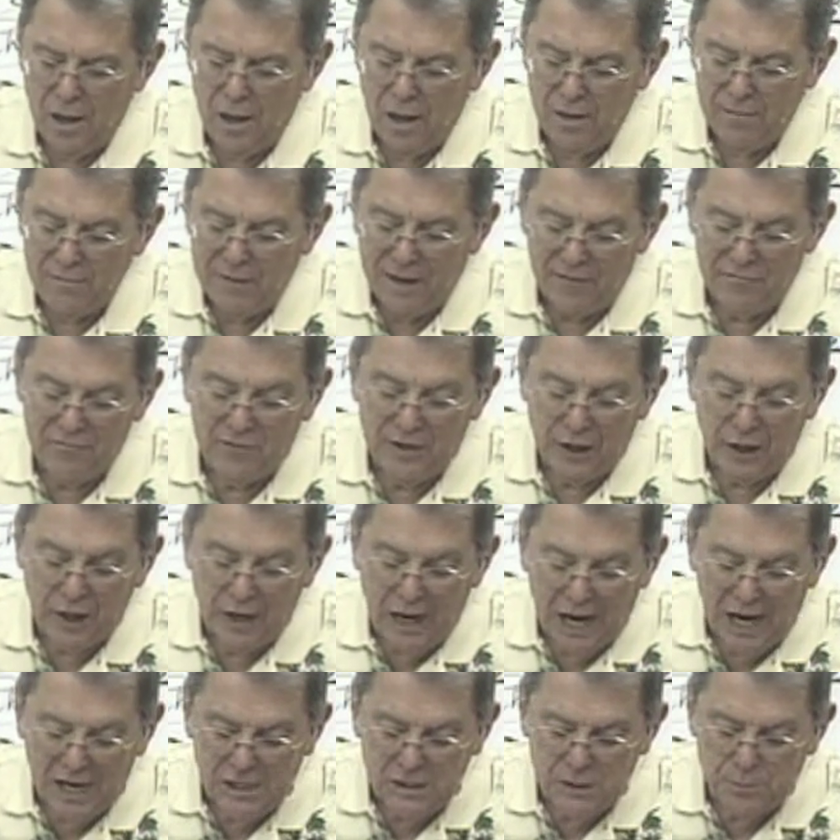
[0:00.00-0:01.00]
that the
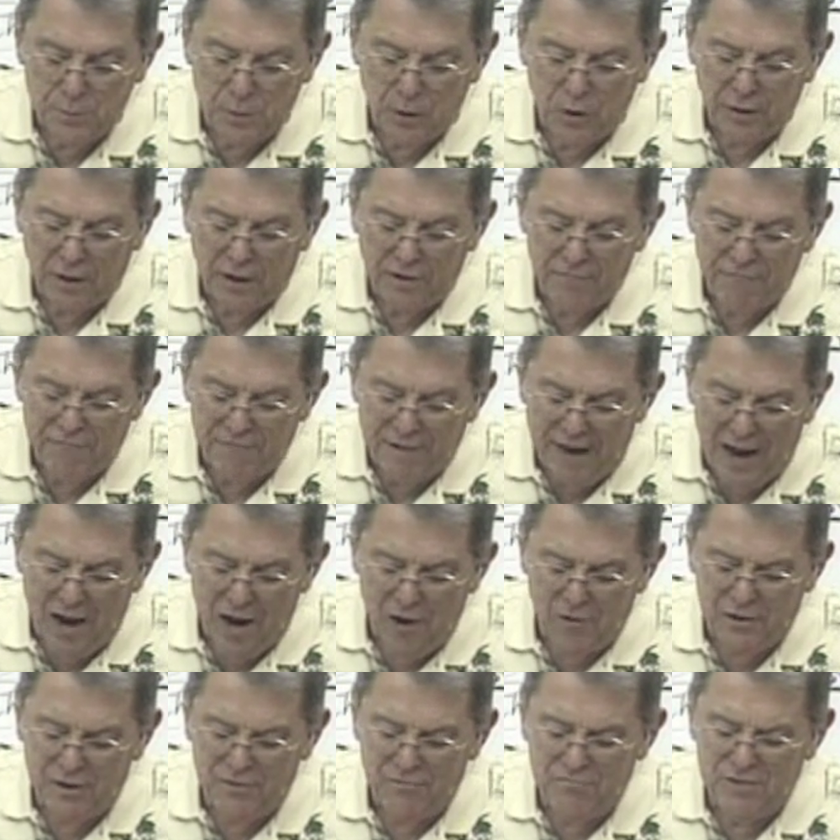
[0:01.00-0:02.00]
gospel that
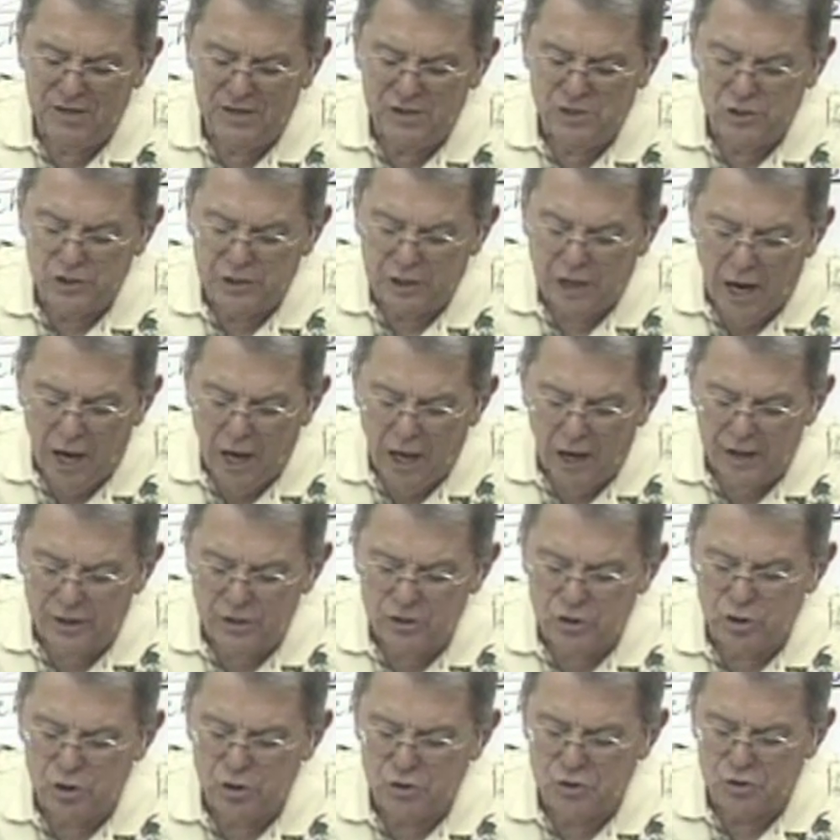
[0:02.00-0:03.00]
founded this
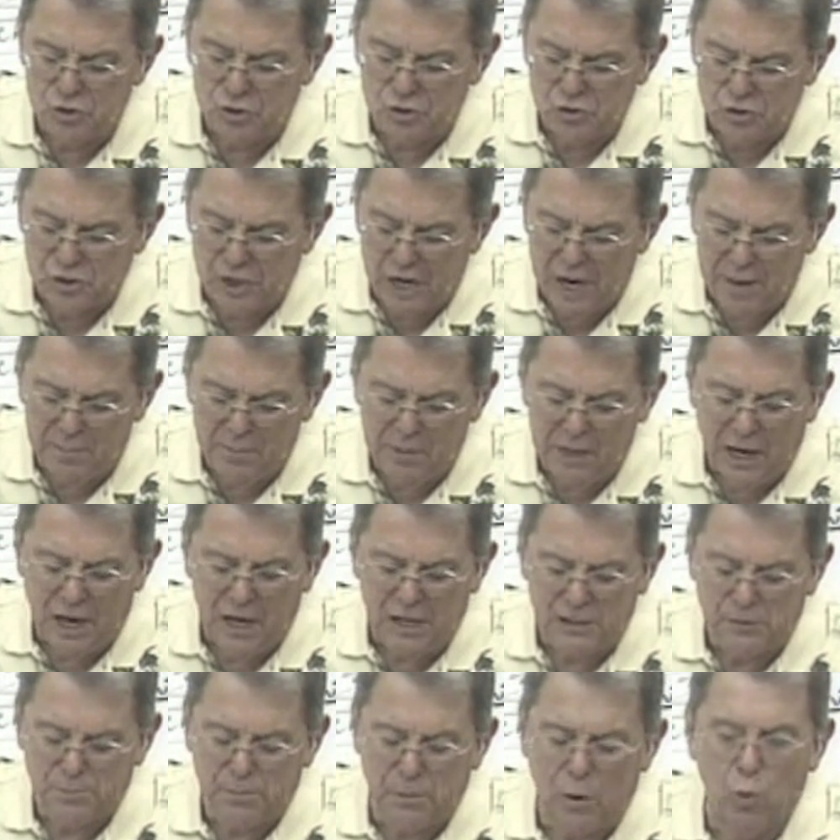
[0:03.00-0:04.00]
college is the same
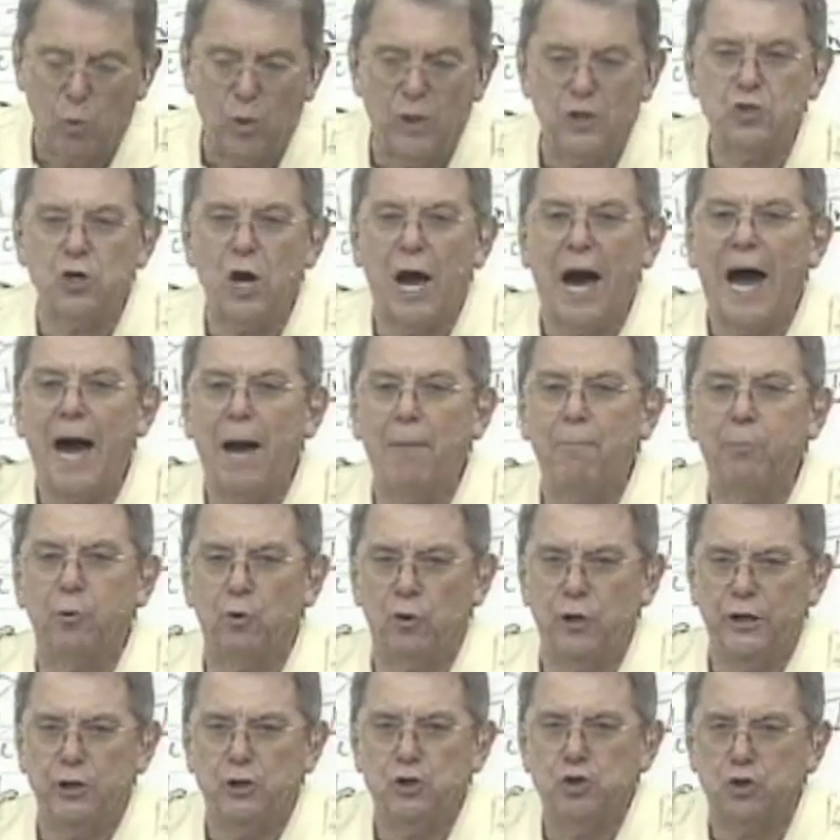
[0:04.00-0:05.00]
gospel which I
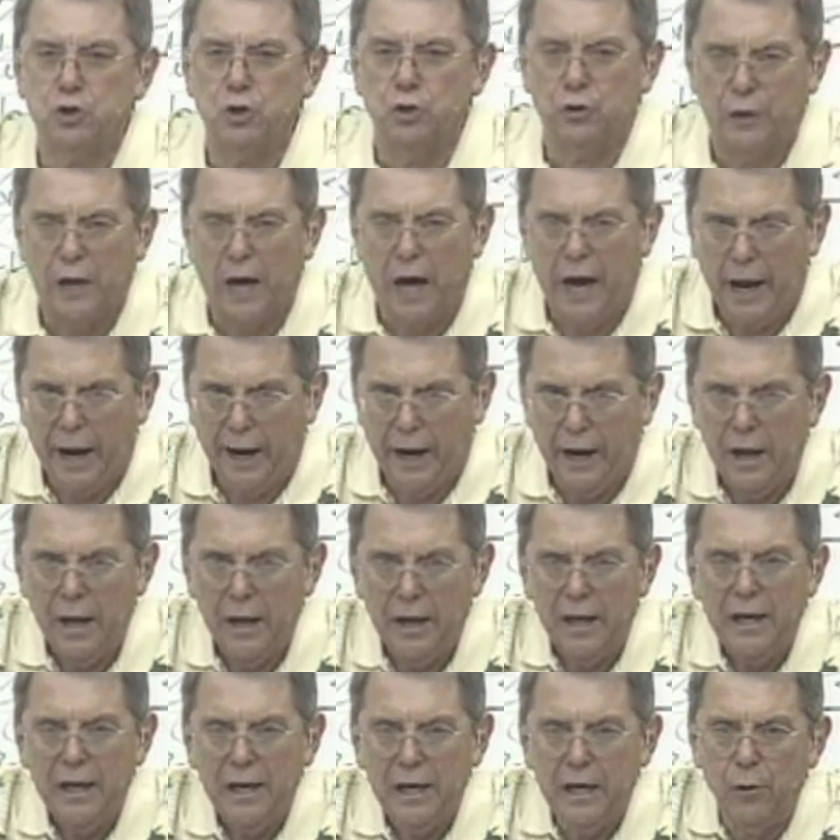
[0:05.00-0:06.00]
preach today.
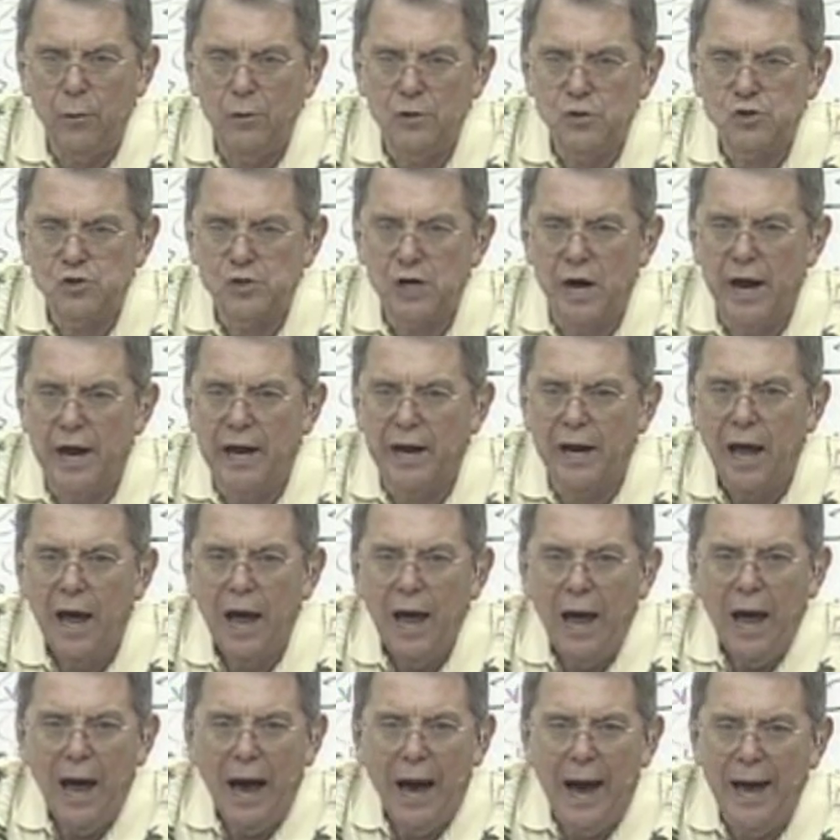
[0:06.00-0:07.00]
He was saying,
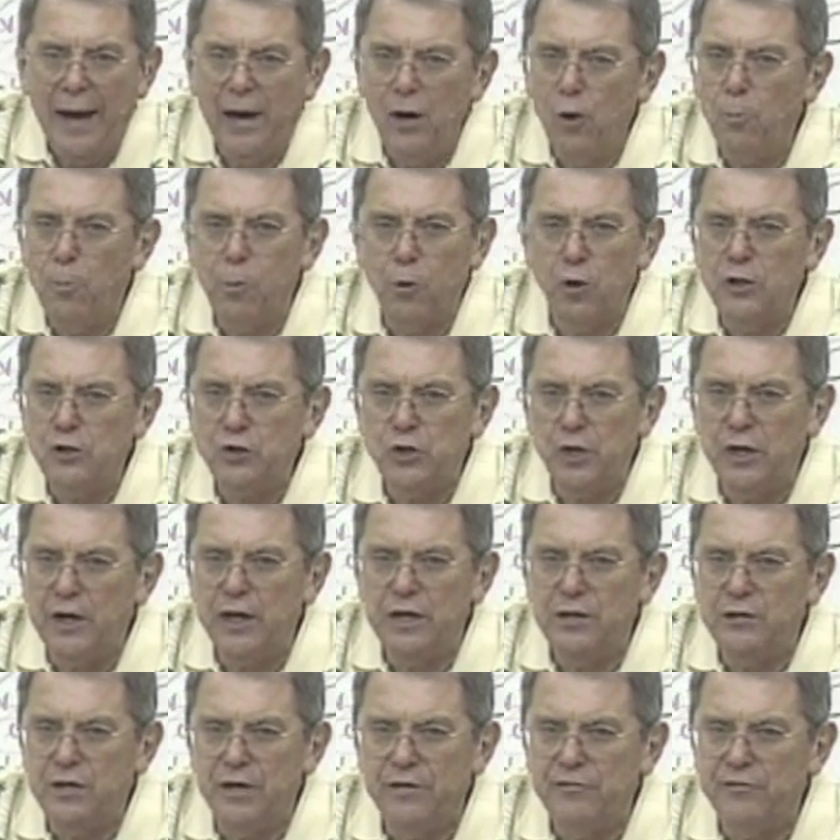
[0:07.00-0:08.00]
I don't preach
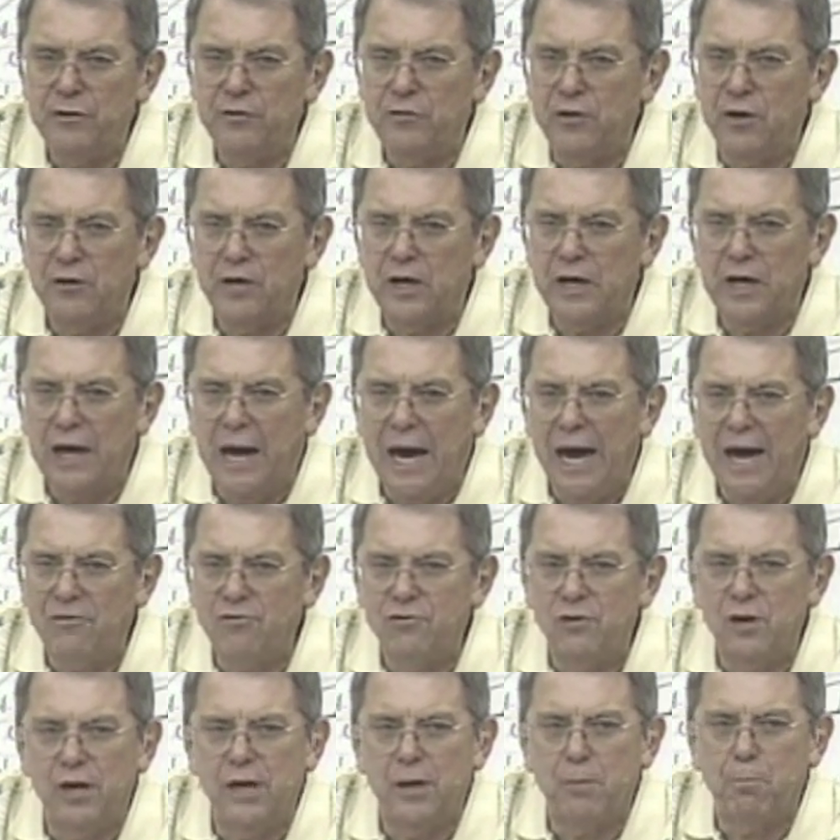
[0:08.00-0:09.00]
any different than the
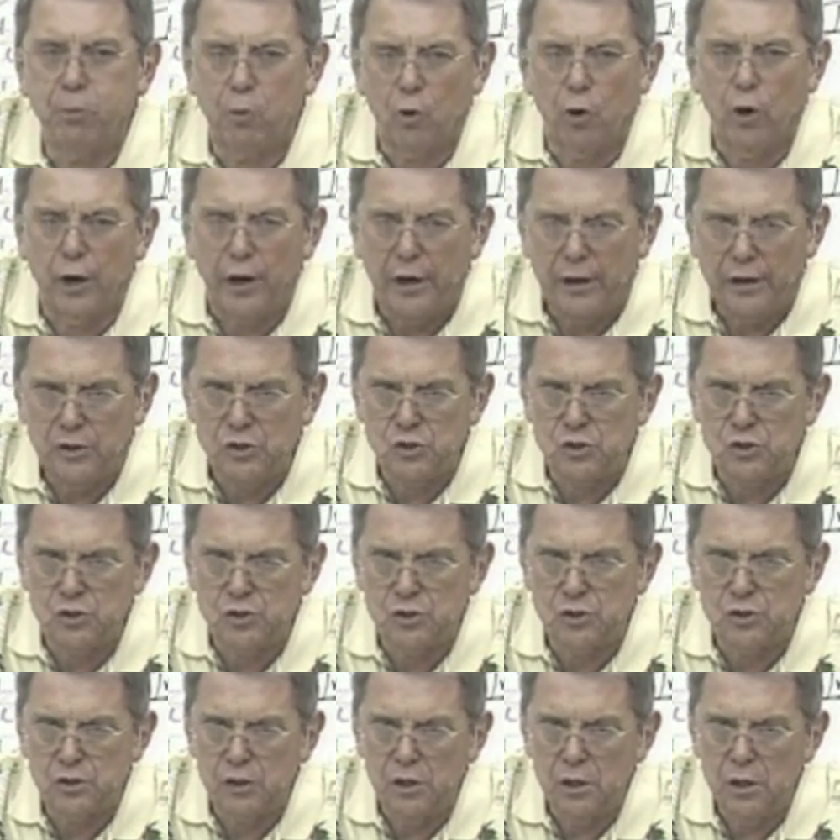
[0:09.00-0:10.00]
Catholic
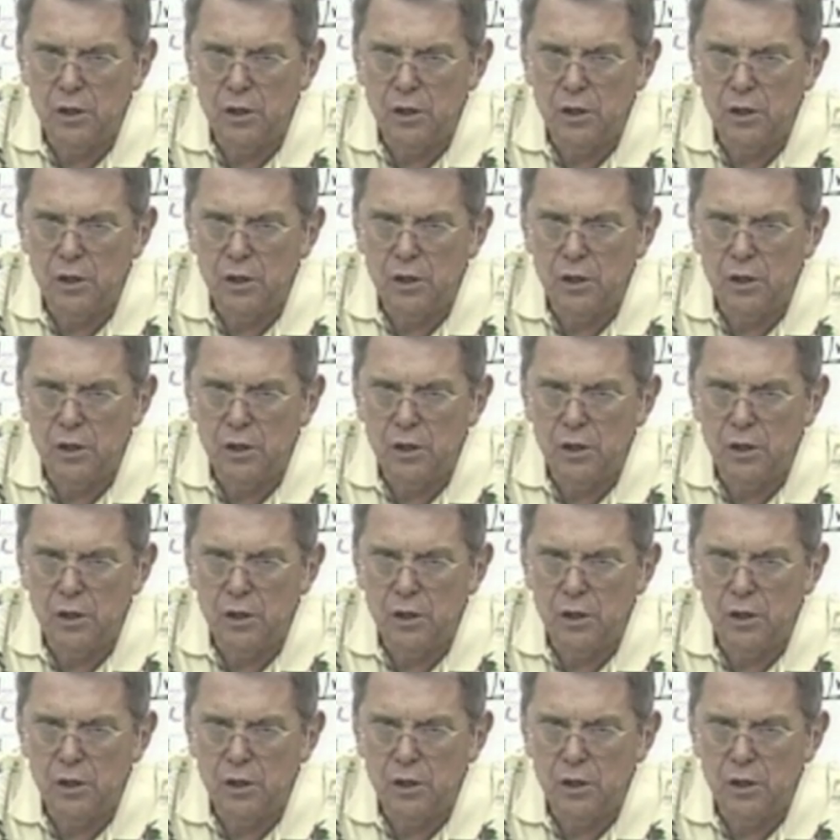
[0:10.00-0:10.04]
priests.